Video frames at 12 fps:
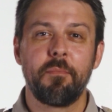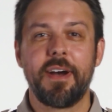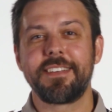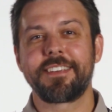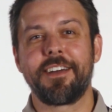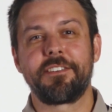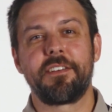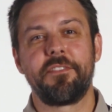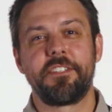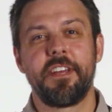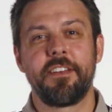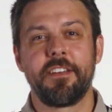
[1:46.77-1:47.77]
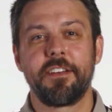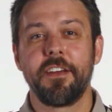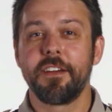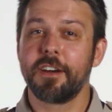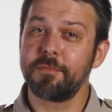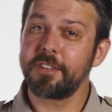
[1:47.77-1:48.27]
My scouts have attended
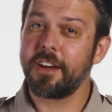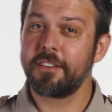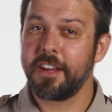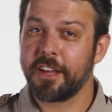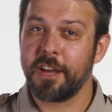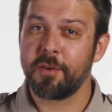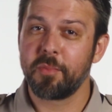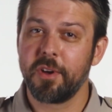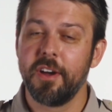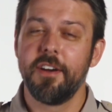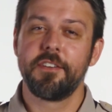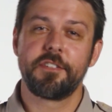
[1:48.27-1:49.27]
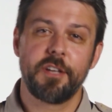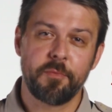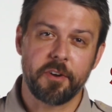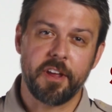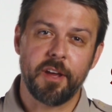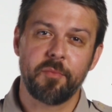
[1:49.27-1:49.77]
Cub Scout Day Camp,
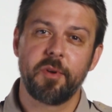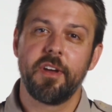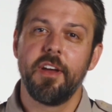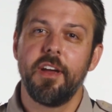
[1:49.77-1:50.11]
Summer Camp,